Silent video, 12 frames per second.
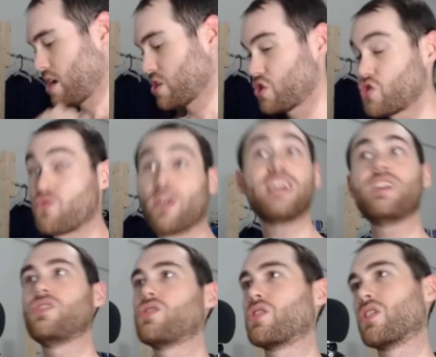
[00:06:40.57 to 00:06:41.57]
a
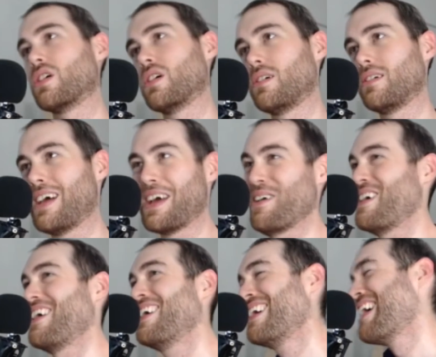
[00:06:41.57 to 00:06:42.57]
strange girl?
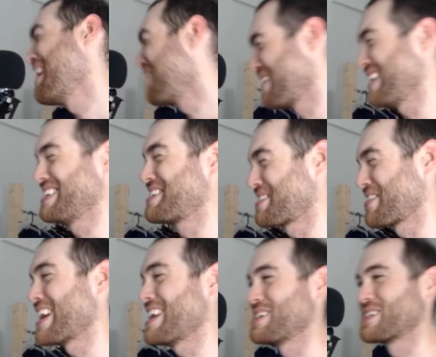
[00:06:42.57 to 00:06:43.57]
I don't mean
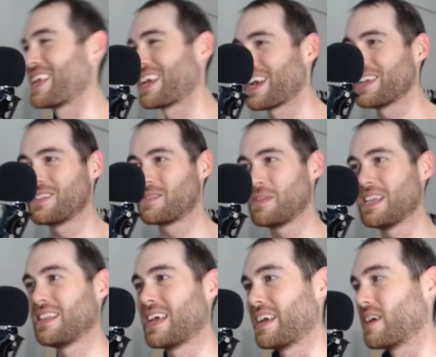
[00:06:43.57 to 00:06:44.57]
strange. I just
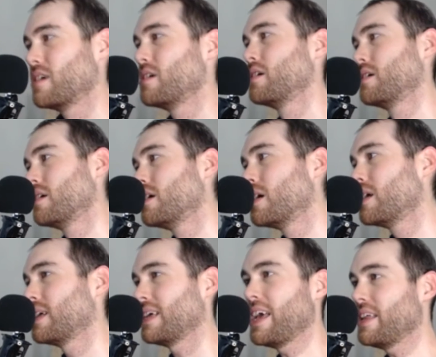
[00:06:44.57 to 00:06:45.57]
mean
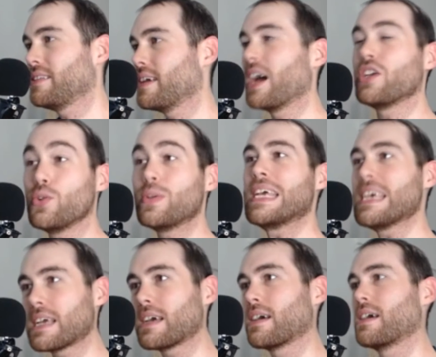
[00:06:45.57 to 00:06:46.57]
a
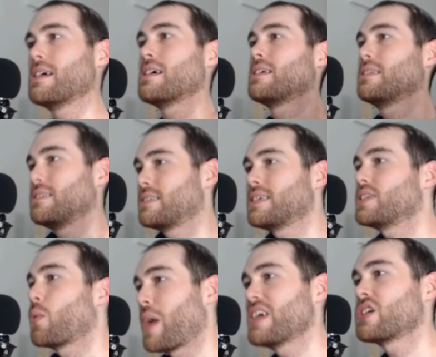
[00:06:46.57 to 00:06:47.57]
unique
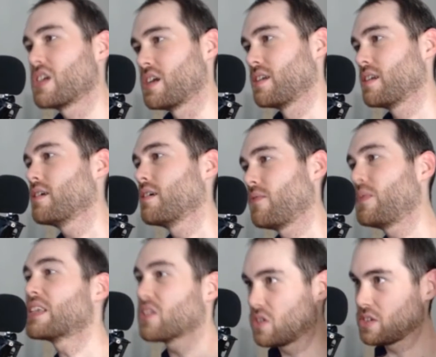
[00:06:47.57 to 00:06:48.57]
situation,
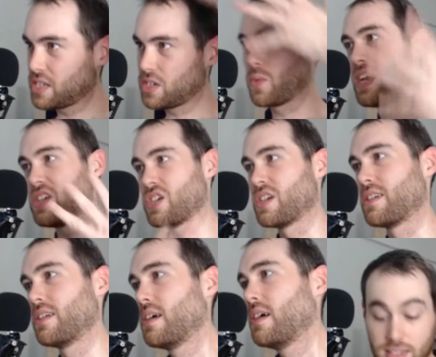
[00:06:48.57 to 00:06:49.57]
physical situation.
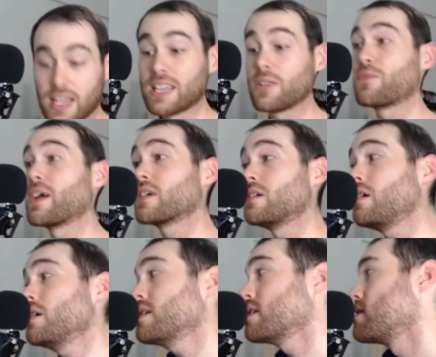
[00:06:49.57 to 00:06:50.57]
She's got the
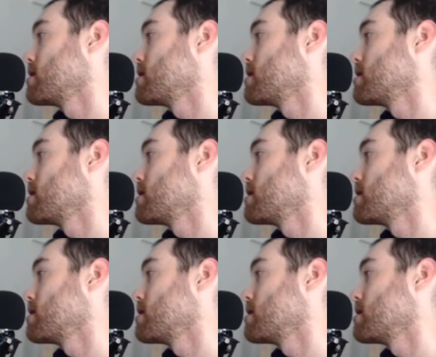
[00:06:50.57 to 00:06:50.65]
freckles.